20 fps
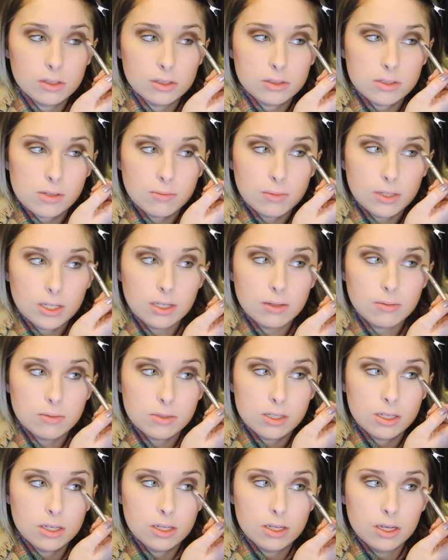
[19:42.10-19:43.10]
Sometimes
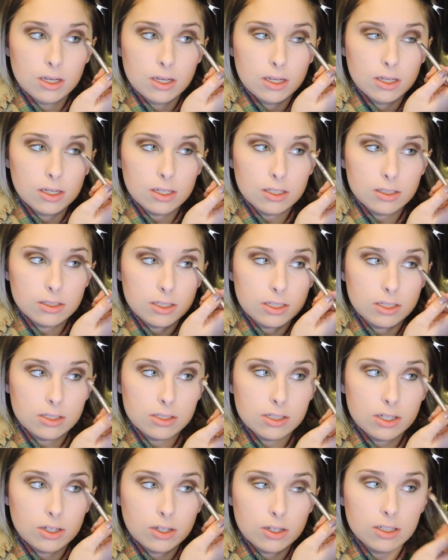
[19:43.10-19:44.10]
it's
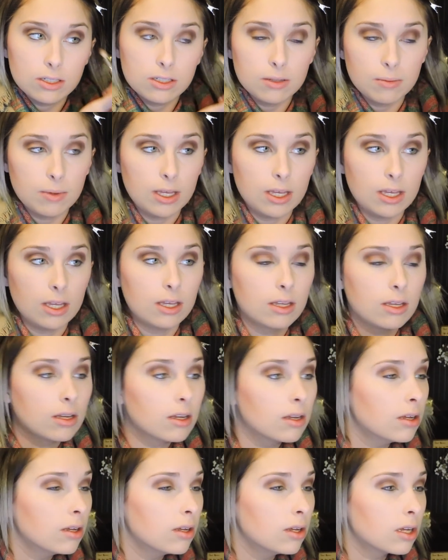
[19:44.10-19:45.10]
necessary to make
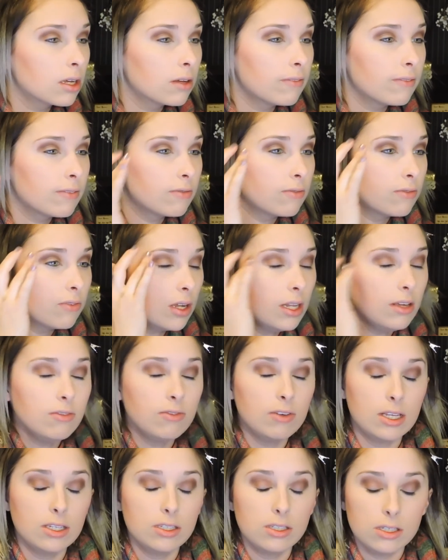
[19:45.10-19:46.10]
funny
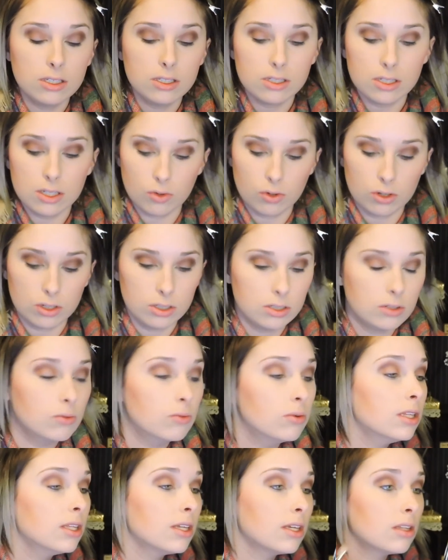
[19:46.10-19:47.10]
faces in order to
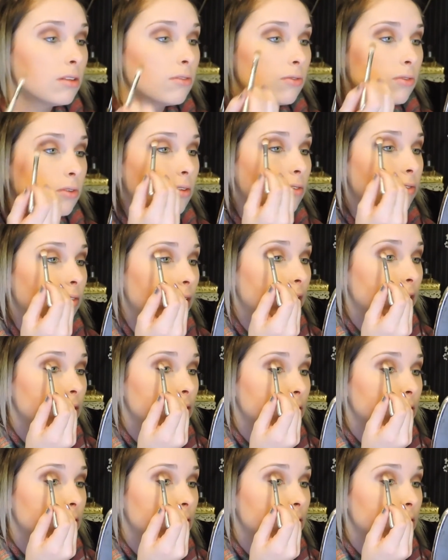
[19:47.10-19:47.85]
really get the full effect.